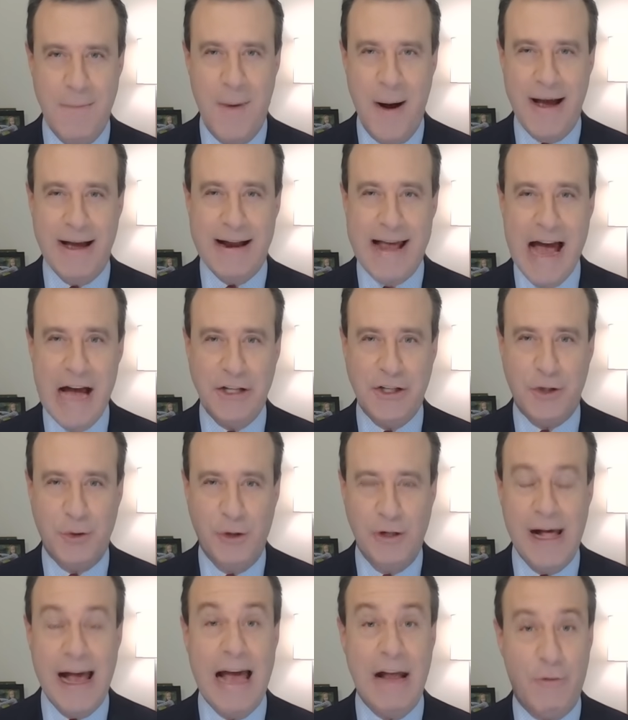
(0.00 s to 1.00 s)
by an
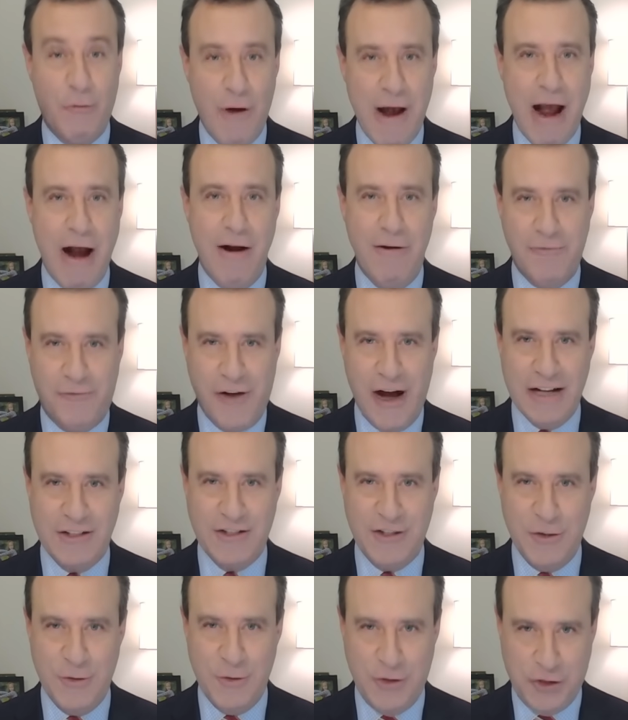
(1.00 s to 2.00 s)
actual and rare
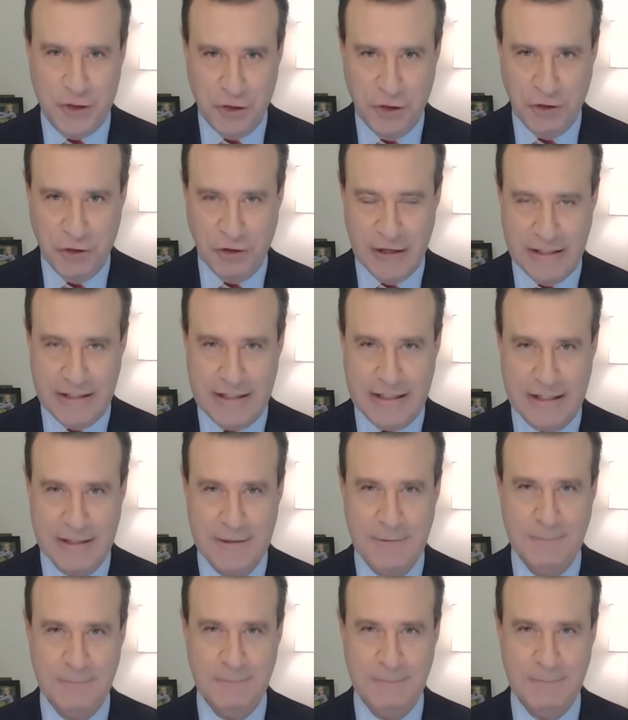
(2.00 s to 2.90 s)
Fox News journalist.